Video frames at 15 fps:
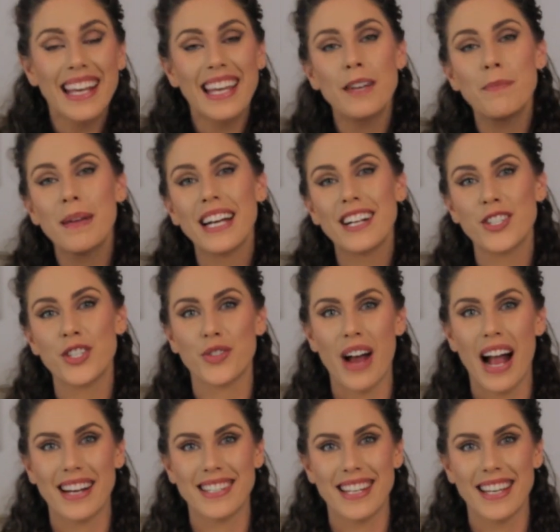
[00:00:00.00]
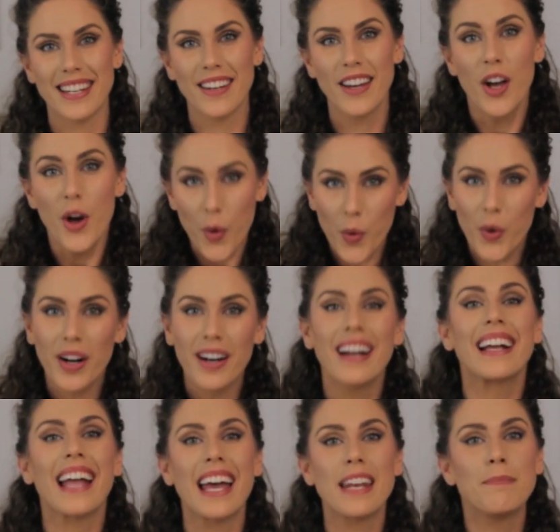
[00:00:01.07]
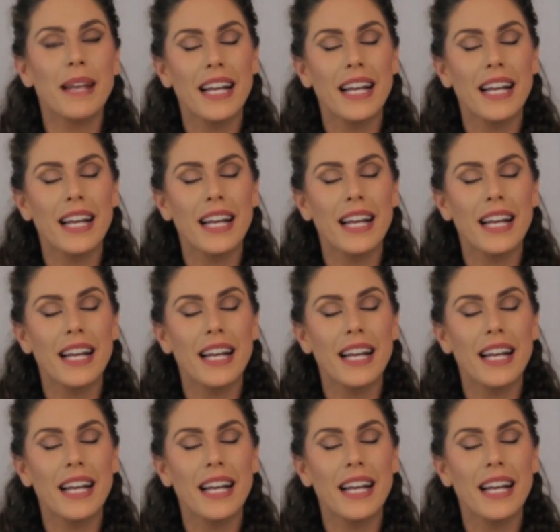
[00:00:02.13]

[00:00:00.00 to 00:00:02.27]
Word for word: It can be extracted, or again,